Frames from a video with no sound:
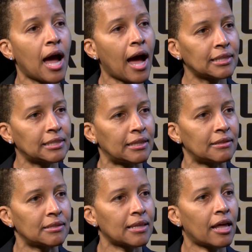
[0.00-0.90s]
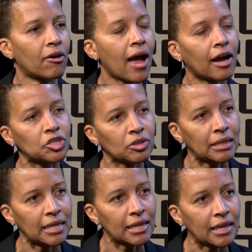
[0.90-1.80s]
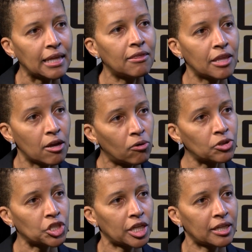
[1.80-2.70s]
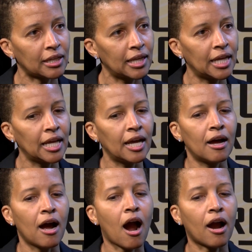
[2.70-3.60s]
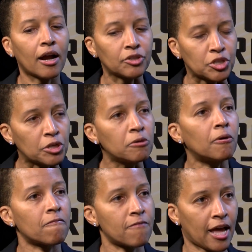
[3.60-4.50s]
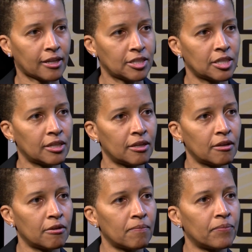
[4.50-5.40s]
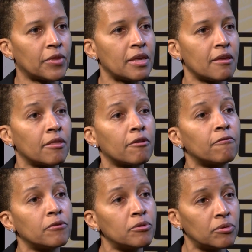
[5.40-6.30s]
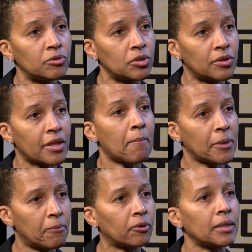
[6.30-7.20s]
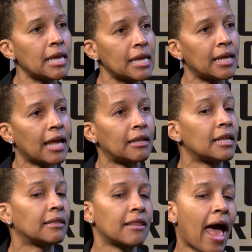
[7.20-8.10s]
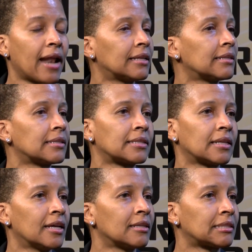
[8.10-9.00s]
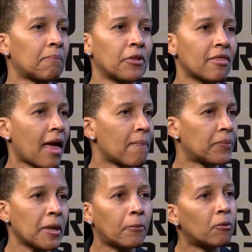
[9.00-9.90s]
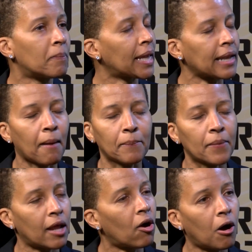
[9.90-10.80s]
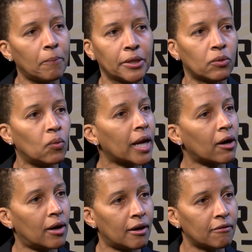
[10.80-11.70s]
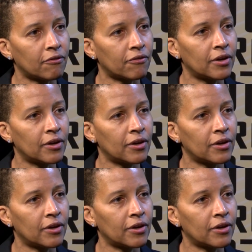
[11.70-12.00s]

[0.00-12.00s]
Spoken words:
toxins that are actually in the ocean do affect the food that people eat, and that is something that people may not at all be aware of.